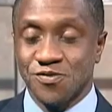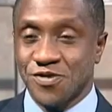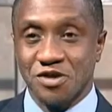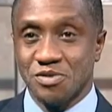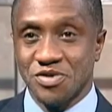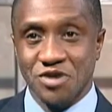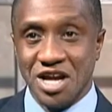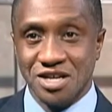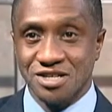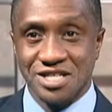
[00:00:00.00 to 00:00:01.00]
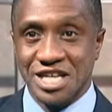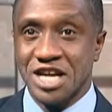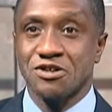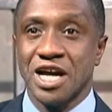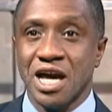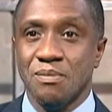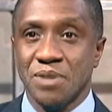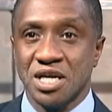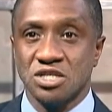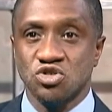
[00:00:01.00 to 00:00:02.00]
very miraculously, here I am
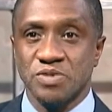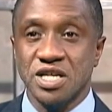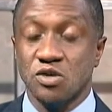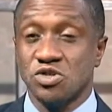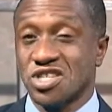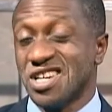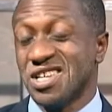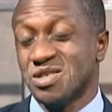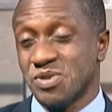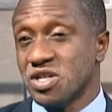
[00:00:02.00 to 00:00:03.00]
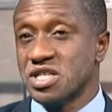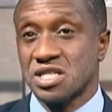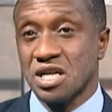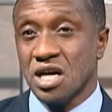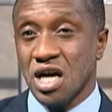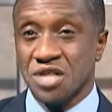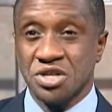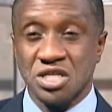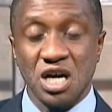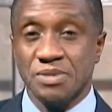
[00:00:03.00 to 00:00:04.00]
back in Jamaica, which I, to be honest, at
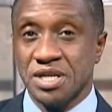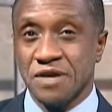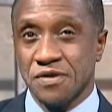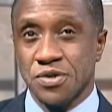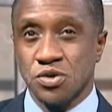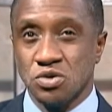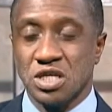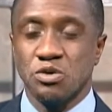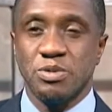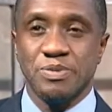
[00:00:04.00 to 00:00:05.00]
the time, I never thought I would